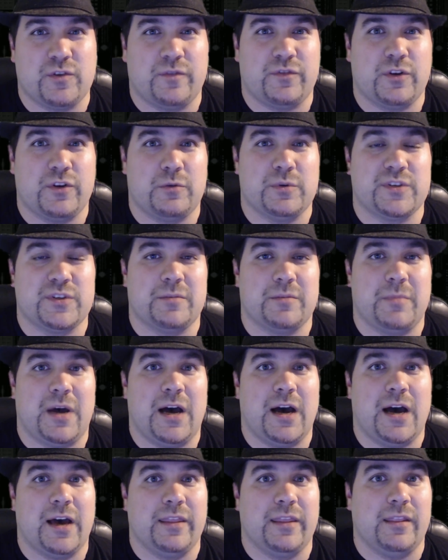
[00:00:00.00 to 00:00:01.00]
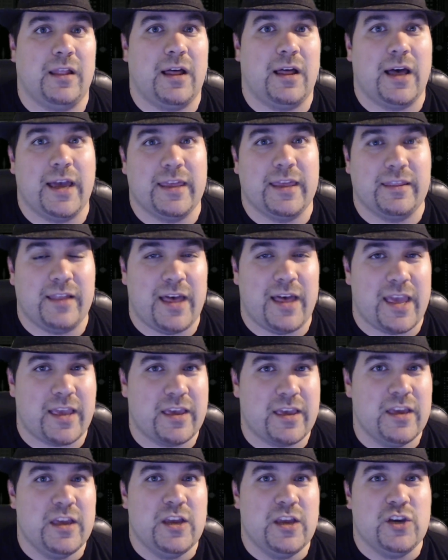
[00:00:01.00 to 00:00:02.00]
or if there was some online
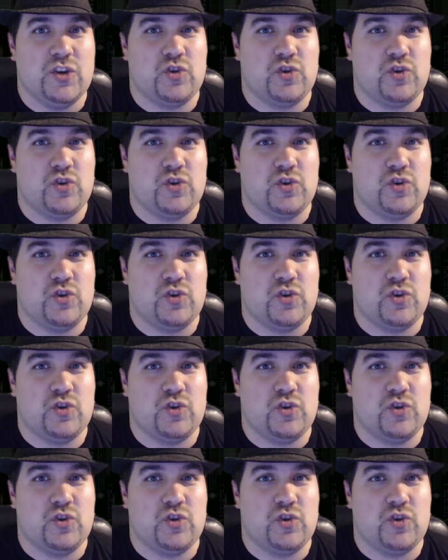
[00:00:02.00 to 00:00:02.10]
like